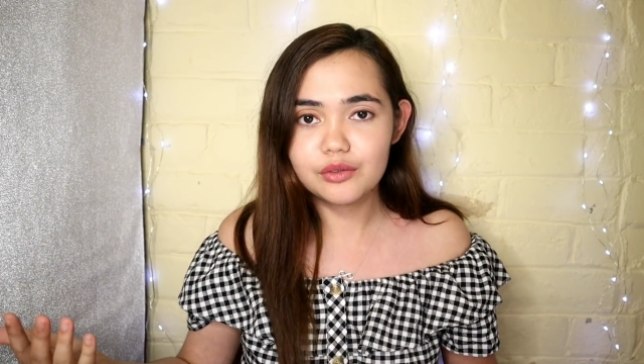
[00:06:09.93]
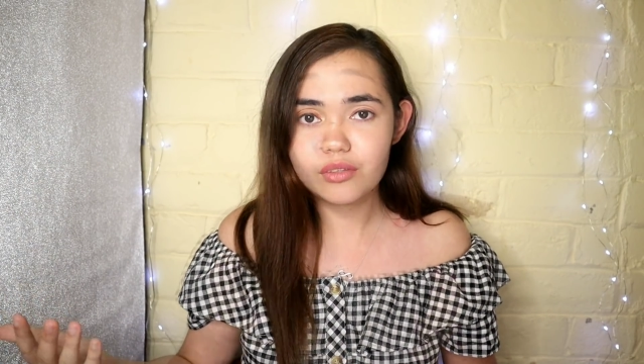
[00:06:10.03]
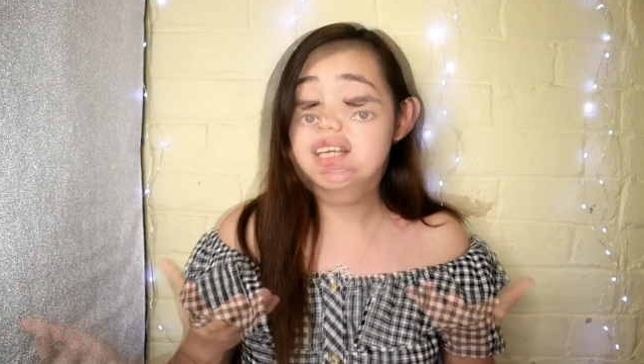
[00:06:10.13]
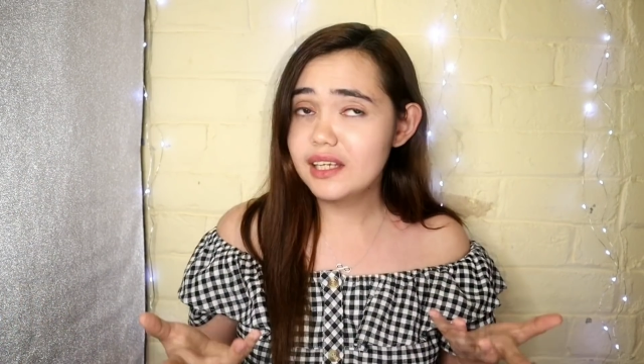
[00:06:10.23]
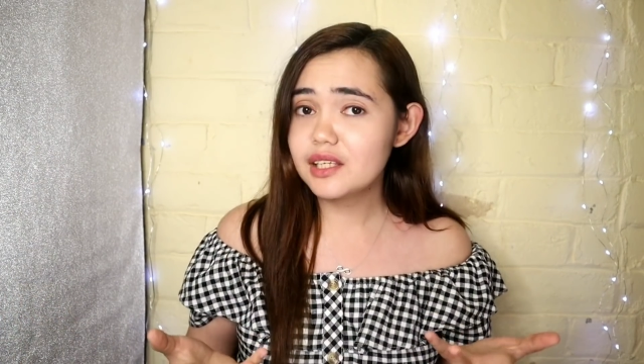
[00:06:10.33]
So
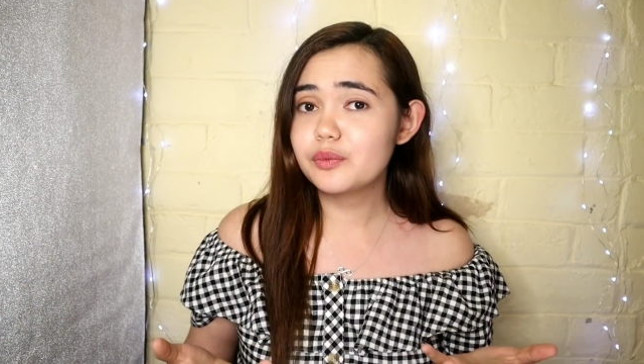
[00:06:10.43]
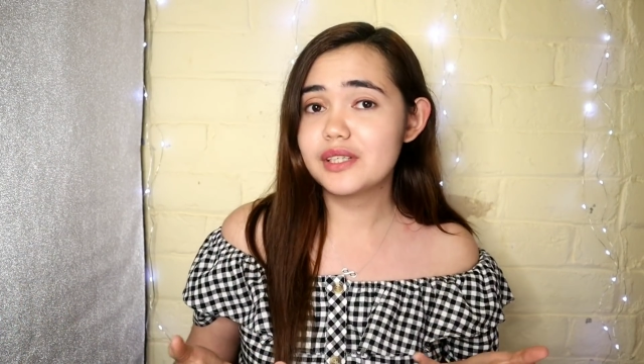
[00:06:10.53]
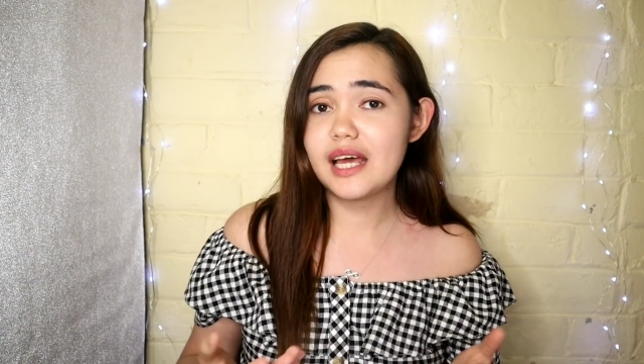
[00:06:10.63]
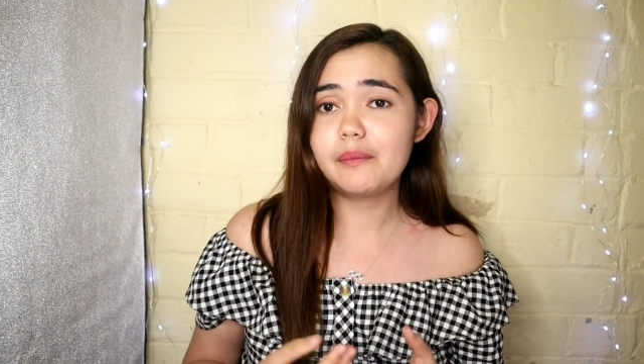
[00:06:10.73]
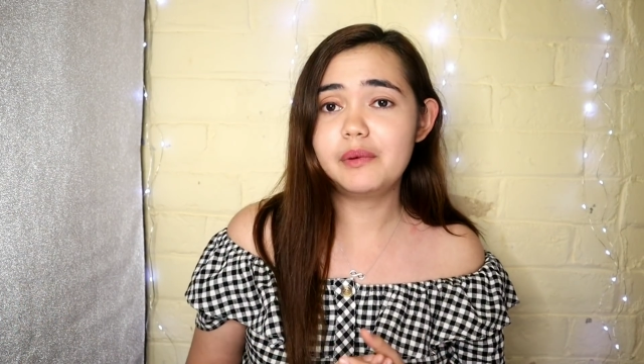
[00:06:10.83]
this is
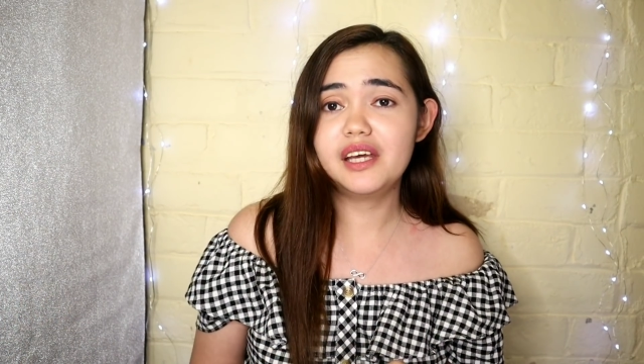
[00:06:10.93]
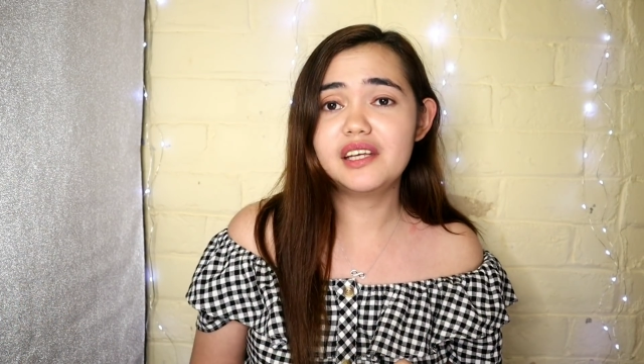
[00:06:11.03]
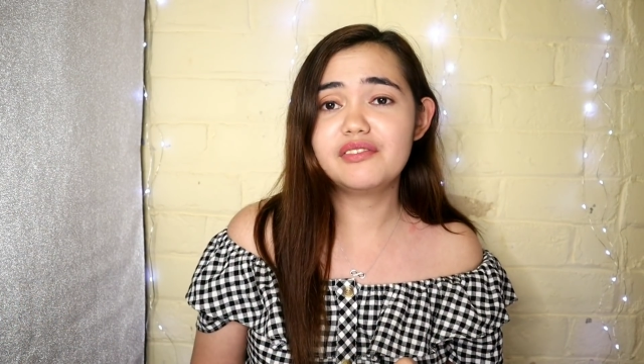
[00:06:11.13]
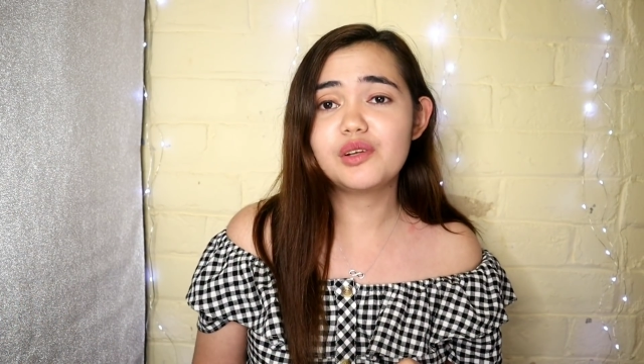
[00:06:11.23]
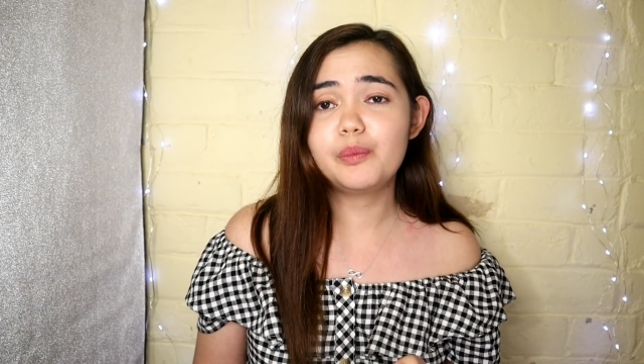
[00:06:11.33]
what's happening in
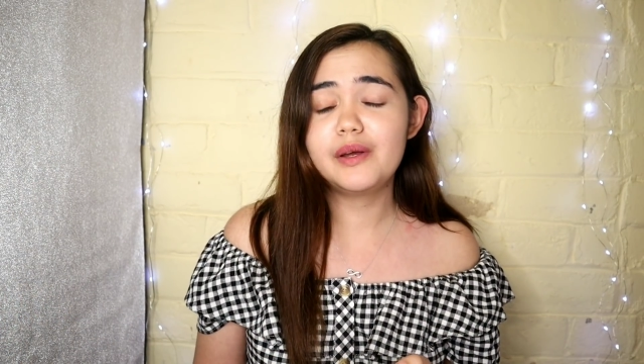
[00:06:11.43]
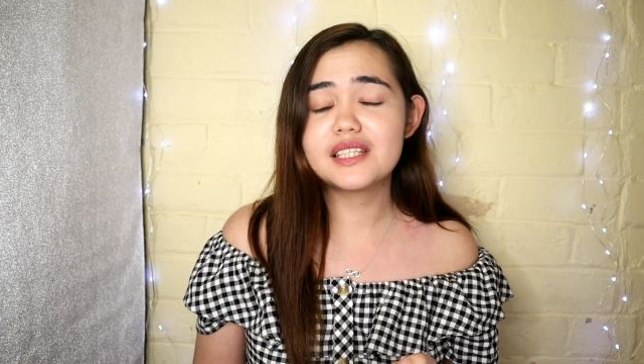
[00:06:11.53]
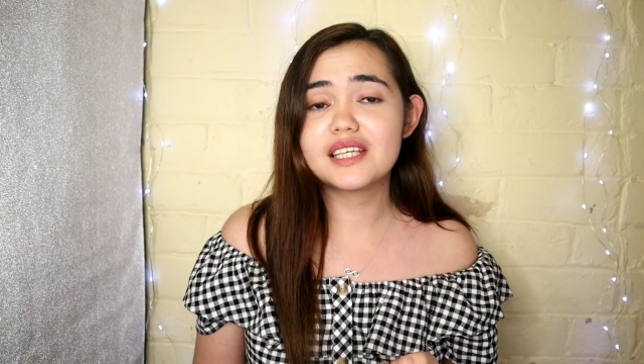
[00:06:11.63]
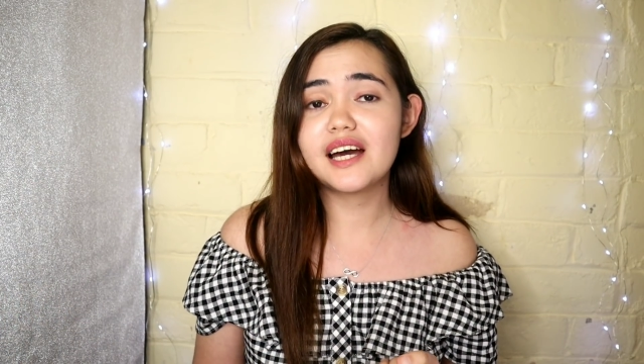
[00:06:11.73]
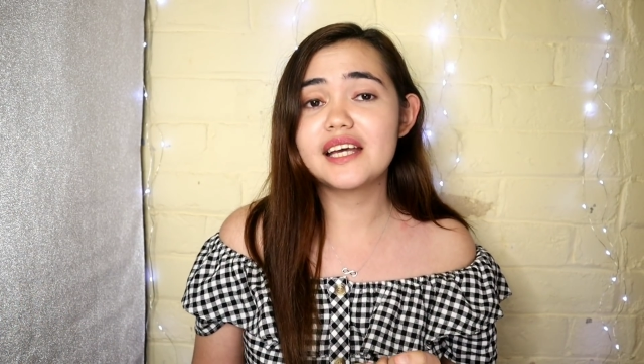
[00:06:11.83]
the
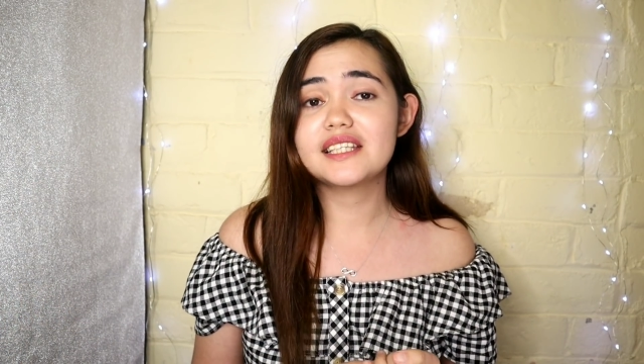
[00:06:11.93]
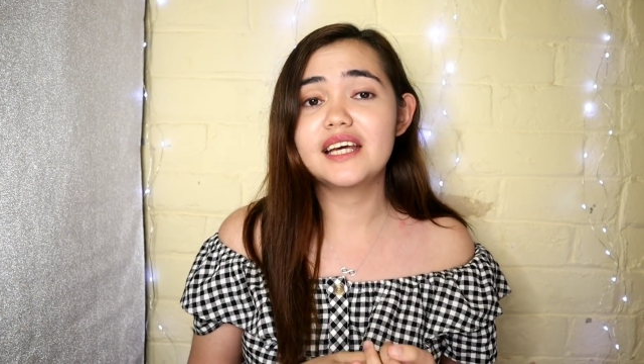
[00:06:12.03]
Philippines, guys.